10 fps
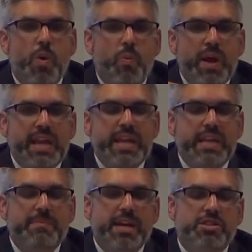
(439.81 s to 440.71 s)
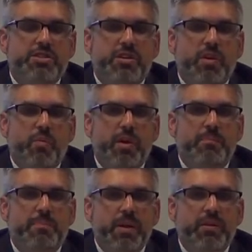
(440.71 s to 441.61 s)
We need to make sure that we're
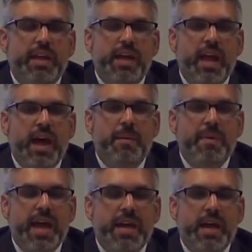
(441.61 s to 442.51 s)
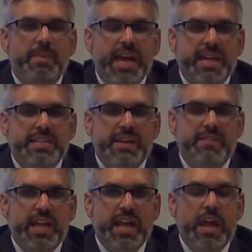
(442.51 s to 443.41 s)
building economic
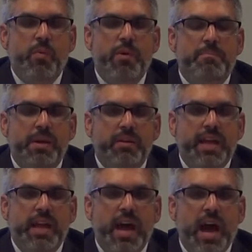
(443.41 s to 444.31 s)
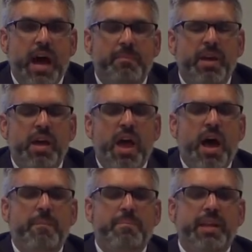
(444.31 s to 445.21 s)
activity, and we're building
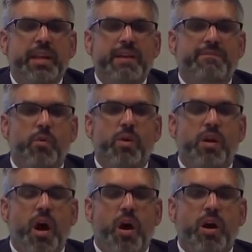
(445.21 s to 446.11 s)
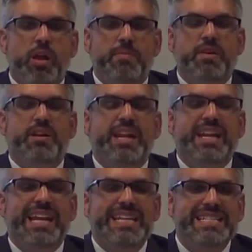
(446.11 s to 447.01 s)
ability for our community
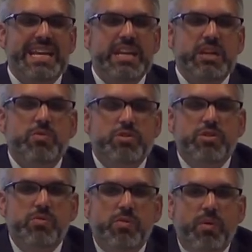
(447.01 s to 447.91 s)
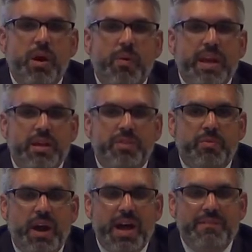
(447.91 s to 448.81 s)
to continue to grow and to
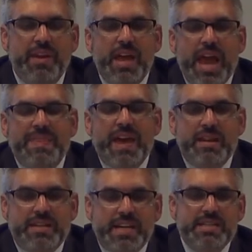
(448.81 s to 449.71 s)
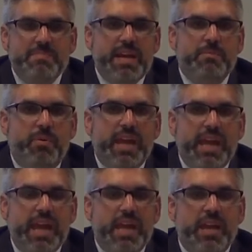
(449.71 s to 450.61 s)
thrive. And that does mean
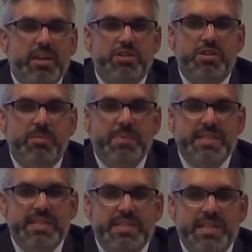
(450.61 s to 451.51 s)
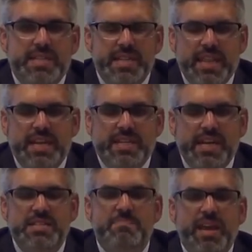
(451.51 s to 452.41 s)
bringing in additional businesses, and that
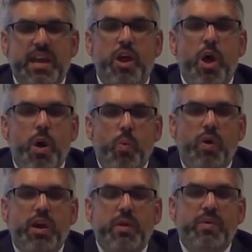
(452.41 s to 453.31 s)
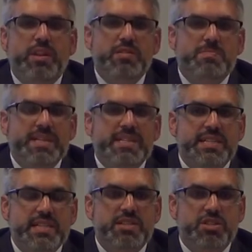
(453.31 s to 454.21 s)
does mean working with those
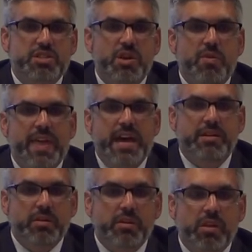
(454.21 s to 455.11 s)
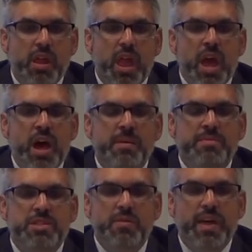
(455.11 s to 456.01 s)
businesses so
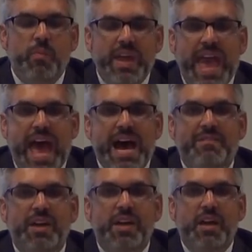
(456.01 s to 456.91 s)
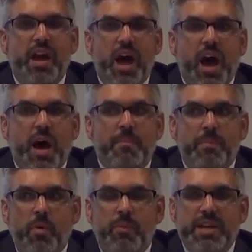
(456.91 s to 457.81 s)
that we have
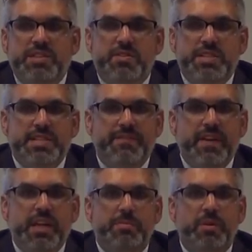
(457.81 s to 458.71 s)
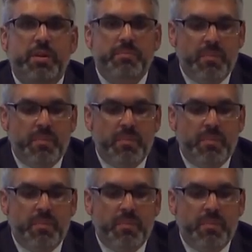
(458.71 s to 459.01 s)
more resources available